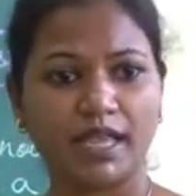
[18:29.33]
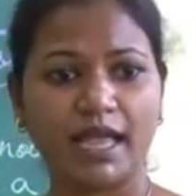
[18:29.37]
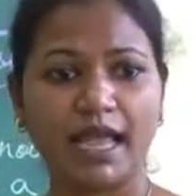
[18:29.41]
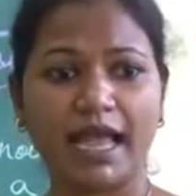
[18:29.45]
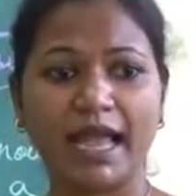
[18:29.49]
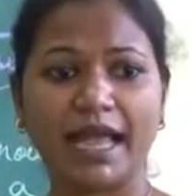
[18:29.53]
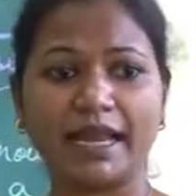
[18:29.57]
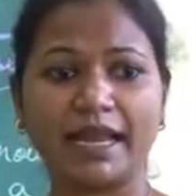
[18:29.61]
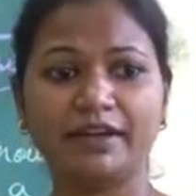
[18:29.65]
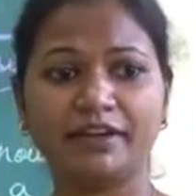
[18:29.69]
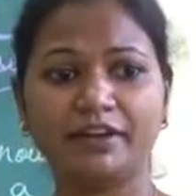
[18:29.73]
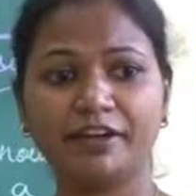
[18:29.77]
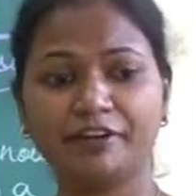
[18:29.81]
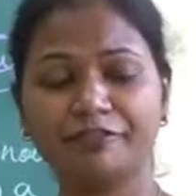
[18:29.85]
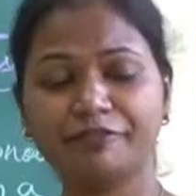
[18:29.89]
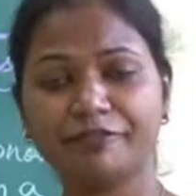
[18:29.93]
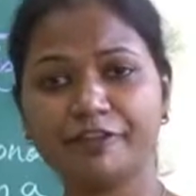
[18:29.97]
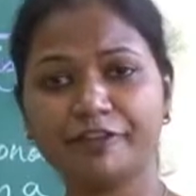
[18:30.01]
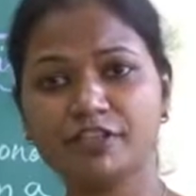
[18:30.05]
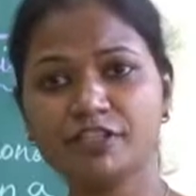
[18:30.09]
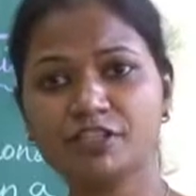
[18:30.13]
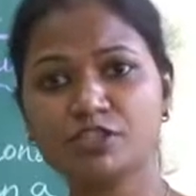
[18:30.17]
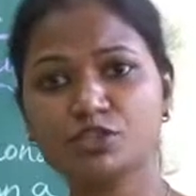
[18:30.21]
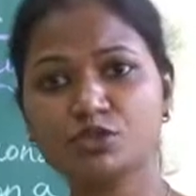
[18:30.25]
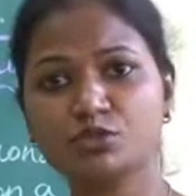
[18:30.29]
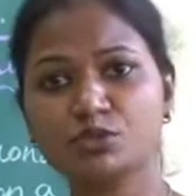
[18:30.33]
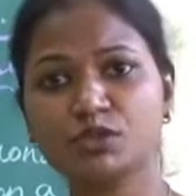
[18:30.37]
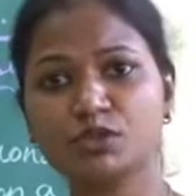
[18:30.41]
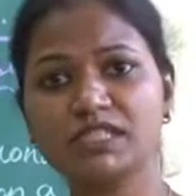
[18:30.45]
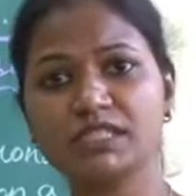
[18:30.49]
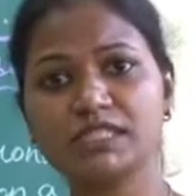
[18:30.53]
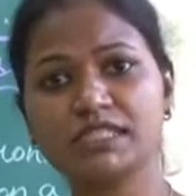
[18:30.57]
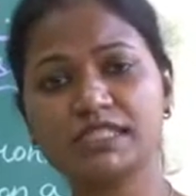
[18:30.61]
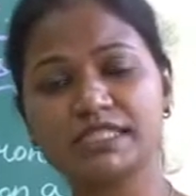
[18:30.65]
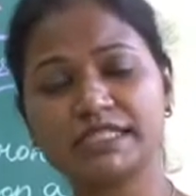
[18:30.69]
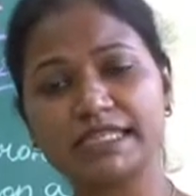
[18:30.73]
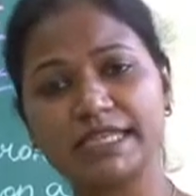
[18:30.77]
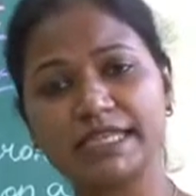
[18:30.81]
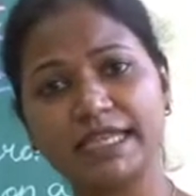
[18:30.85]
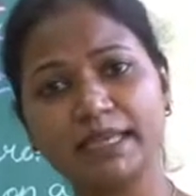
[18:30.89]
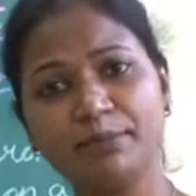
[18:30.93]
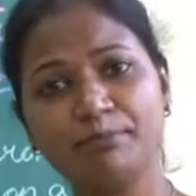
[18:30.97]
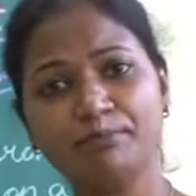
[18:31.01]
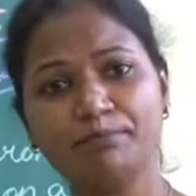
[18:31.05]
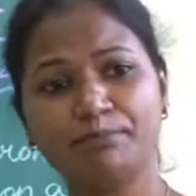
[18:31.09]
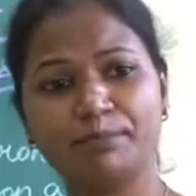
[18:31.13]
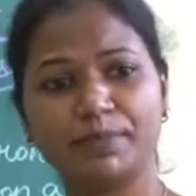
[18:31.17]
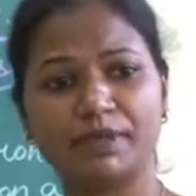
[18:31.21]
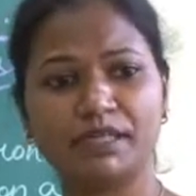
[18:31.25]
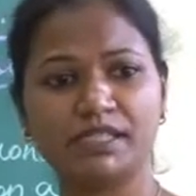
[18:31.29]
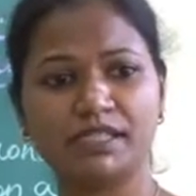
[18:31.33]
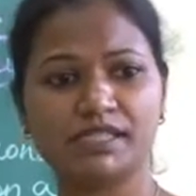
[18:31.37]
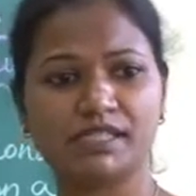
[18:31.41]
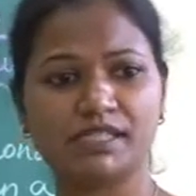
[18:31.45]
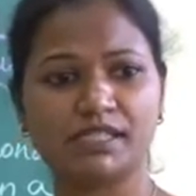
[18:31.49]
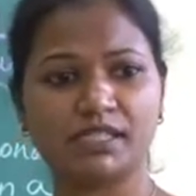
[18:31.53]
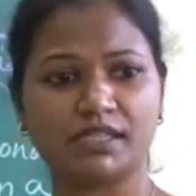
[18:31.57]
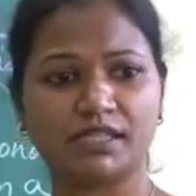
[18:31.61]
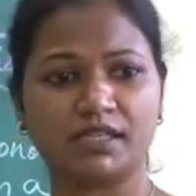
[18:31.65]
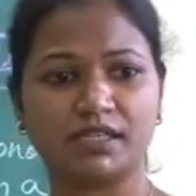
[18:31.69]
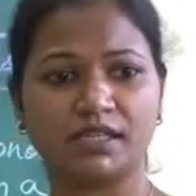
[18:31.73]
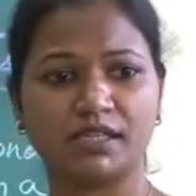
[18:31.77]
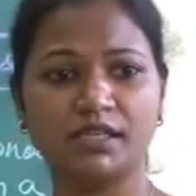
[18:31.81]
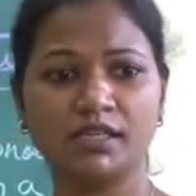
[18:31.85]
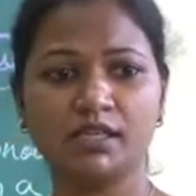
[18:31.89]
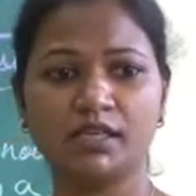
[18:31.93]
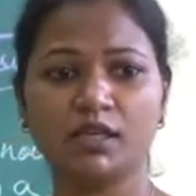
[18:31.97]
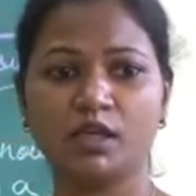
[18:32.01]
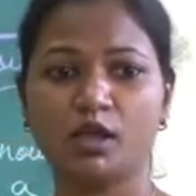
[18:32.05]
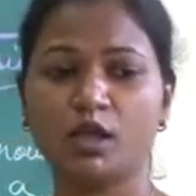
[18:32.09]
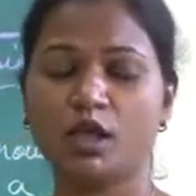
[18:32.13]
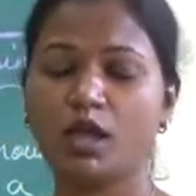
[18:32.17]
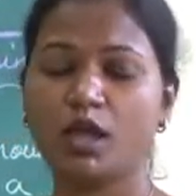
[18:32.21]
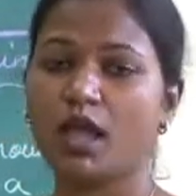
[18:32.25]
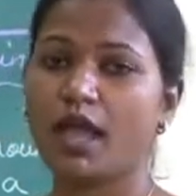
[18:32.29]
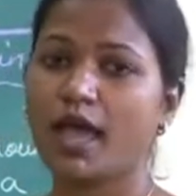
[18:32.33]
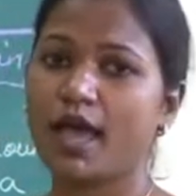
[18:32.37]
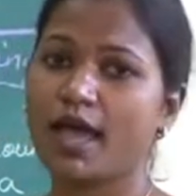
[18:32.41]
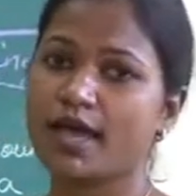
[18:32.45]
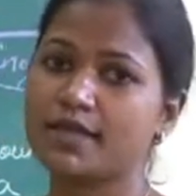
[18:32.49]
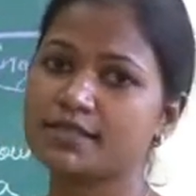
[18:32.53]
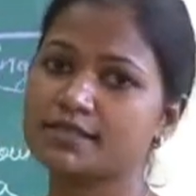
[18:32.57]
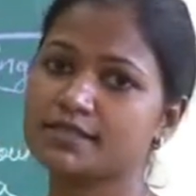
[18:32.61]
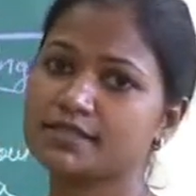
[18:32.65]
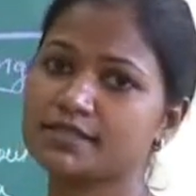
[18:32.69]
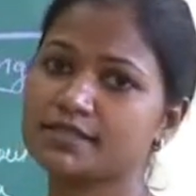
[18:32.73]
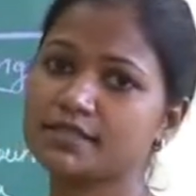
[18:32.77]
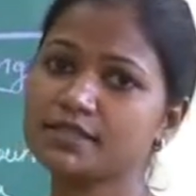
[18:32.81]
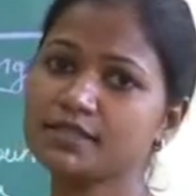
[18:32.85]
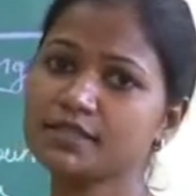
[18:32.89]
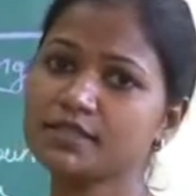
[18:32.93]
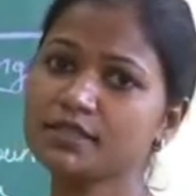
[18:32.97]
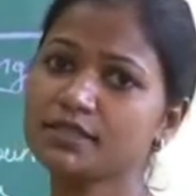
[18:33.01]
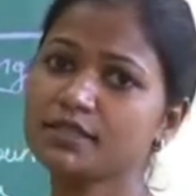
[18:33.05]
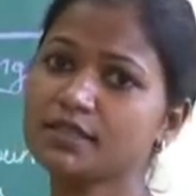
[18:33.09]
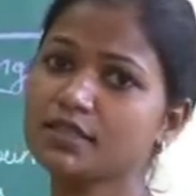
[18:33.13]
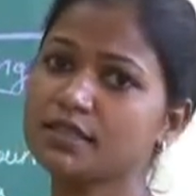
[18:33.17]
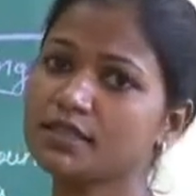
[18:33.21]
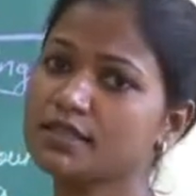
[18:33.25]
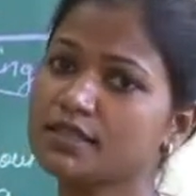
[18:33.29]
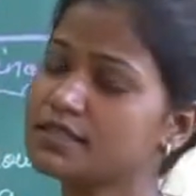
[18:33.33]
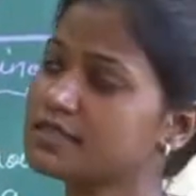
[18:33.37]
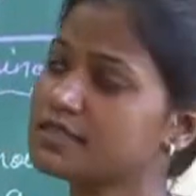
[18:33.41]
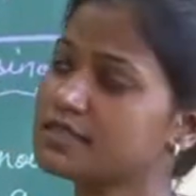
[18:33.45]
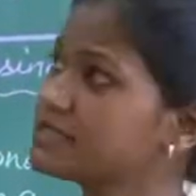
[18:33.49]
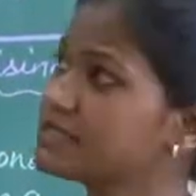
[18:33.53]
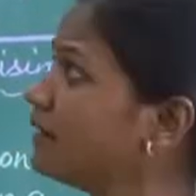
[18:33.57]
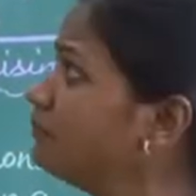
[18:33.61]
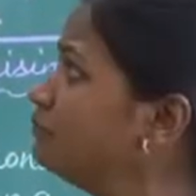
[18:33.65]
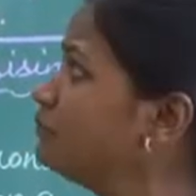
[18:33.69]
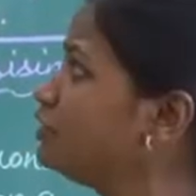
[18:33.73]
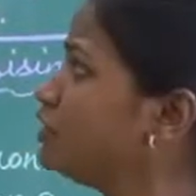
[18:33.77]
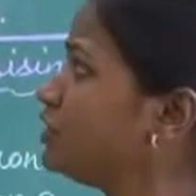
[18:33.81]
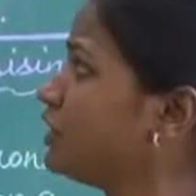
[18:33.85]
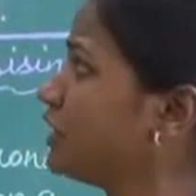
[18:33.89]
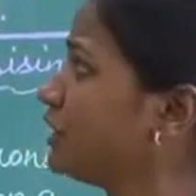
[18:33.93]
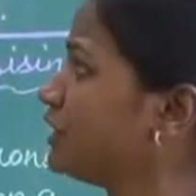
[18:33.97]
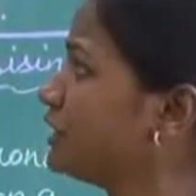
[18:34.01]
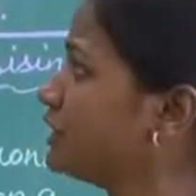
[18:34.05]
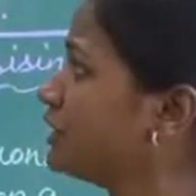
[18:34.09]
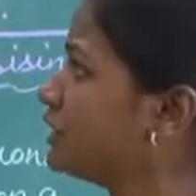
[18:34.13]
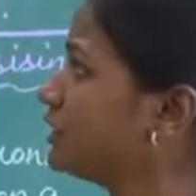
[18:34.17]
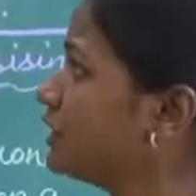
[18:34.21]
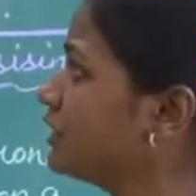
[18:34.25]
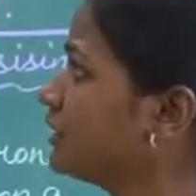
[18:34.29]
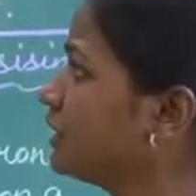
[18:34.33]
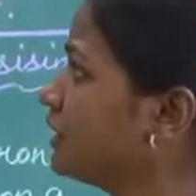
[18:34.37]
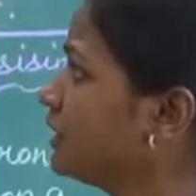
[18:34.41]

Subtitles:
and refers to the same person as the subject.